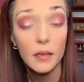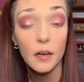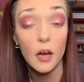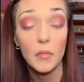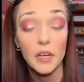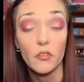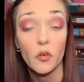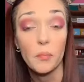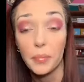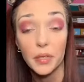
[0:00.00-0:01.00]
I'm gonna be
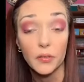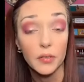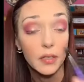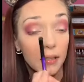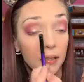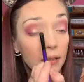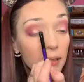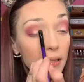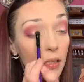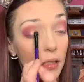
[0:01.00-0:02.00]
building this
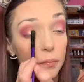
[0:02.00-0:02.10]
up.